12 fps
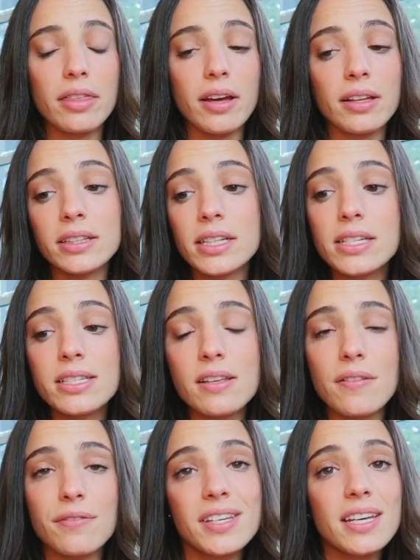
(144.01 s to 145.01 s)
a list
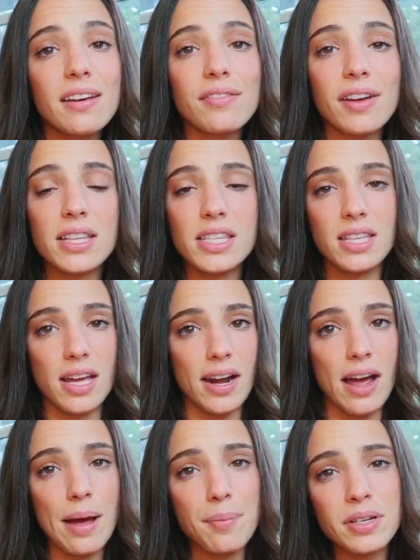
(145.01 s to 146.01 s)
of key events that
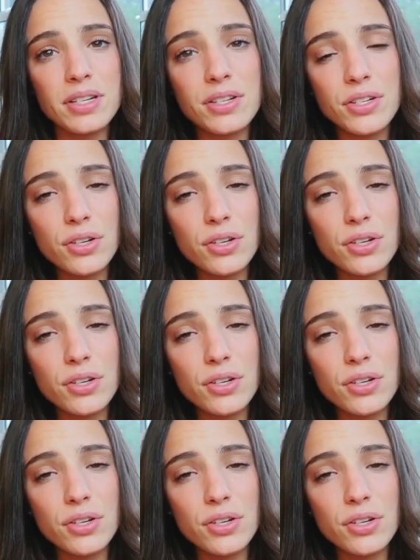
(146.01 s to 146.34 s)
happened in